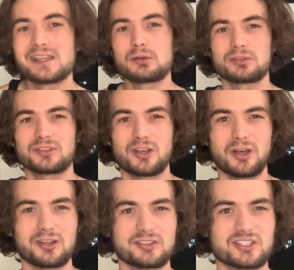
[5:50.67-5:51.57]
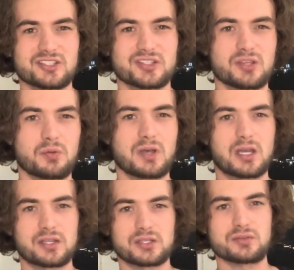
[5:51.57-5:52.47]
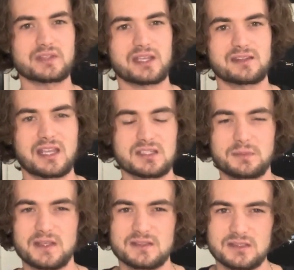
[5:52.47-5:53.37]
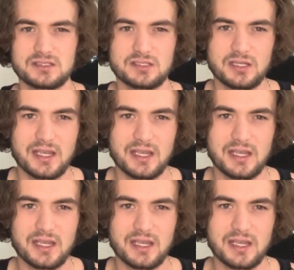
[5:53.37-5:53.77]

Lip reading: it was called, just to use like text message,